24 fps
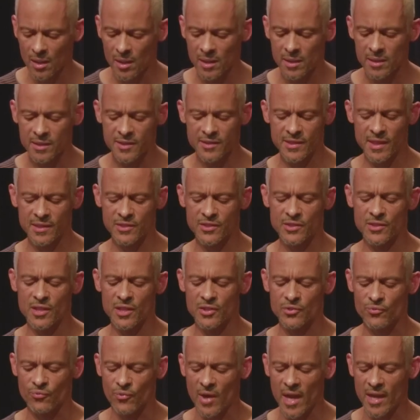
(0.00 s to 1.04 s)
since this
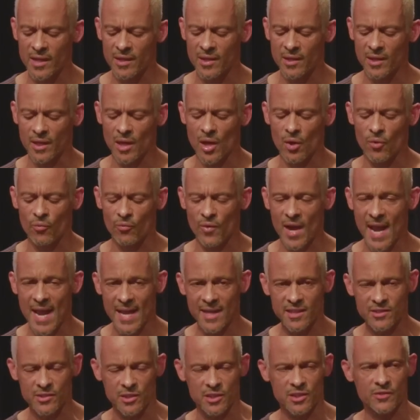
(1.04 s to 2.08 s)
writing
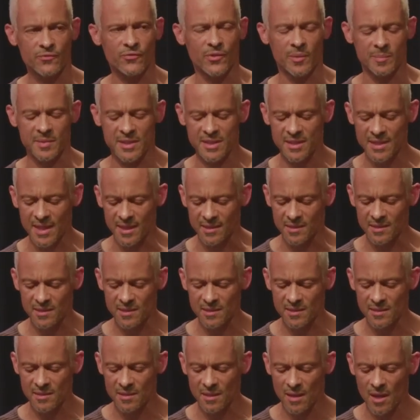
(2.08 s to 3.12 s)
arises from
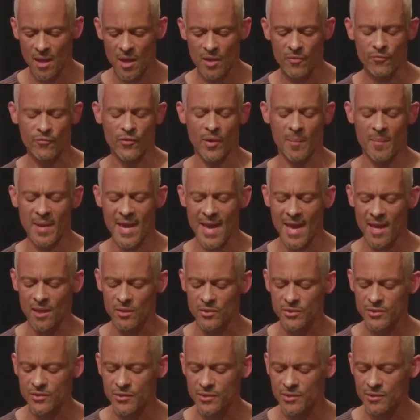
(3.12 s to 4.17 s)
since, from
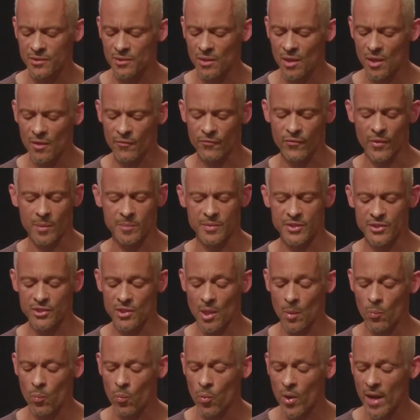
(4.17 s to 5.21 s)
else, from
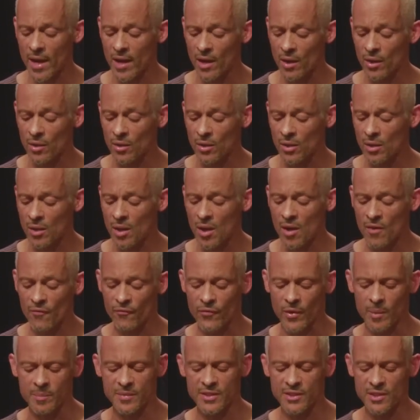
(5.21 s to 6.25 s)
somewhere,
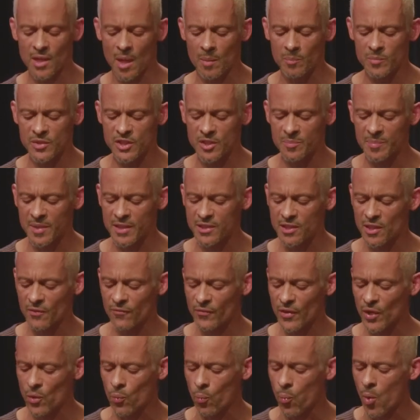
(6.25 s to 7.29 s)
from some
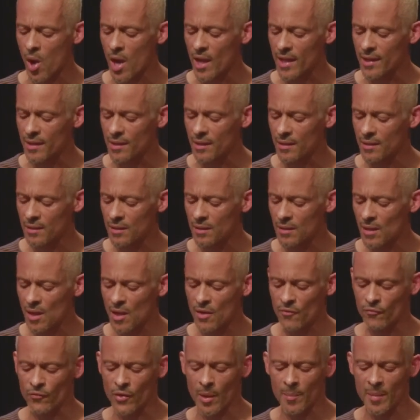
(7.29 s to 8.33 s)
specific one,
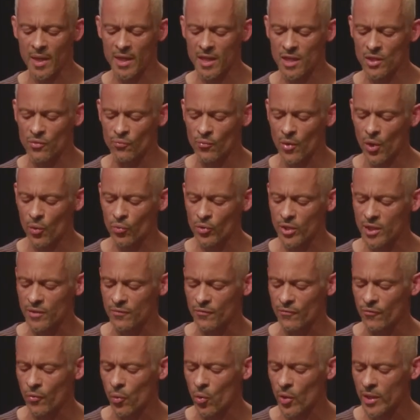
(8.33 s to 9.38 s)
from an eroded
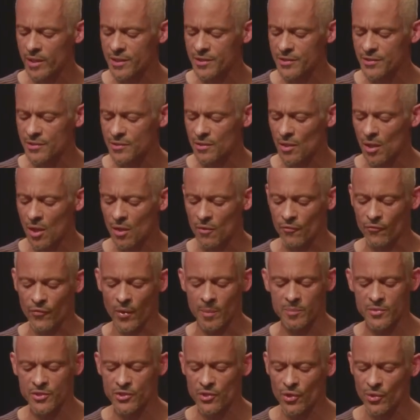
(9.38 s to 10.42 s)
voice, from
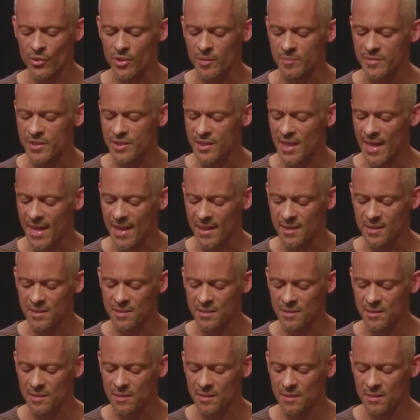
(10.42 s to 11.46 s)
circumstance,